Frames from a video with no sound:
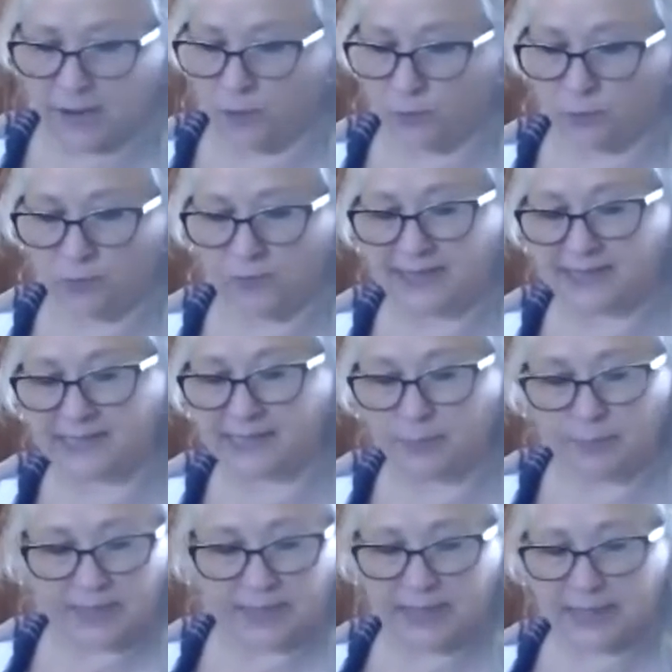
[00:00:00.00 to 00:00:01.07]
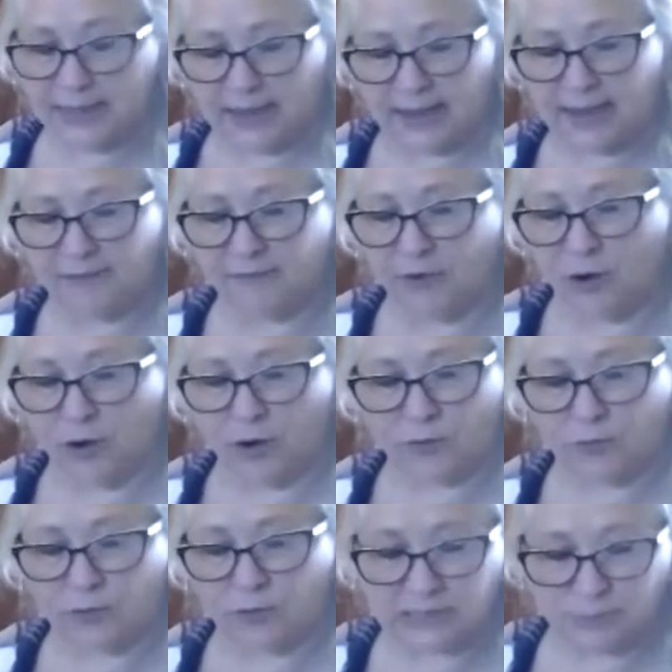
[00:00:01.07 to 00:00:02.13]
a recipe. I've
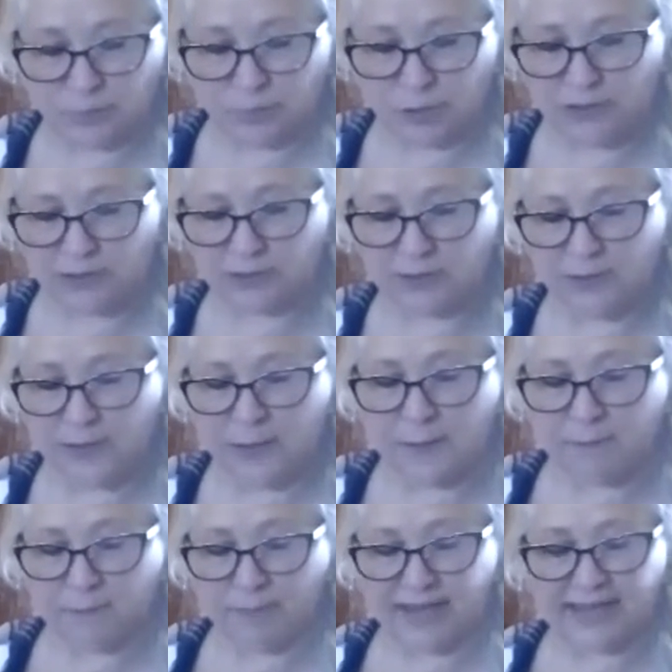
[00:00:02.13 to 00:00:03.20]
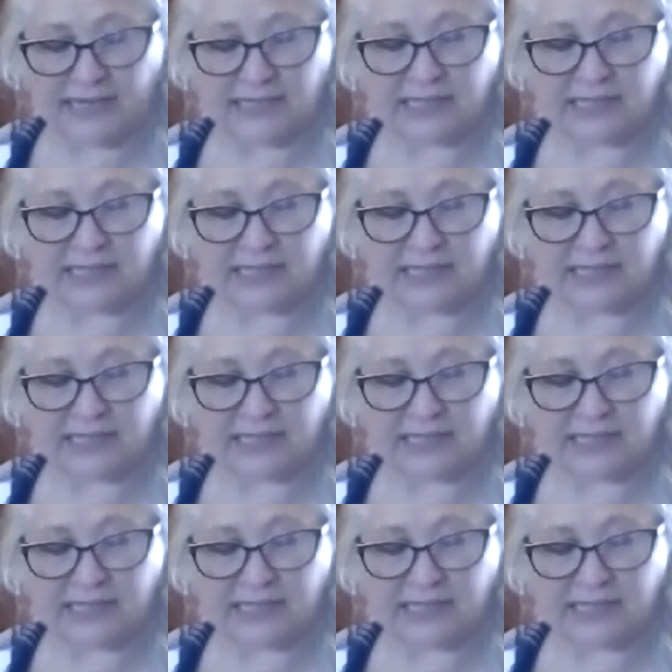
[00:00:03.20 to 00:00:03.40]
always put my